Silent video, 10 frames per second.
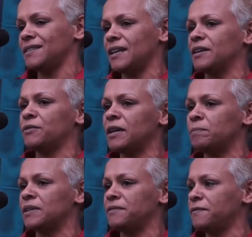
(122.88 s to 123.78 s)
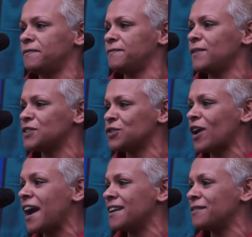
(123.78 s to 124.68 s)
you know, incredibly
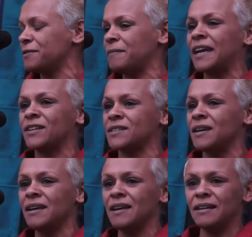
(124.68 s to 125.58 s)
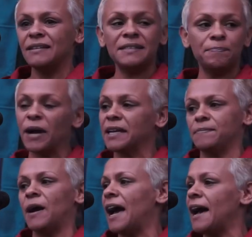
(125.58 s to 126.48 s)
frustrating for me, because this breaks
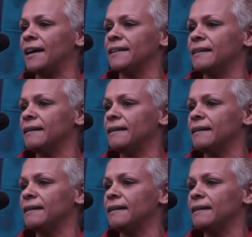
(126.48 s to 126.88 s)
my heart.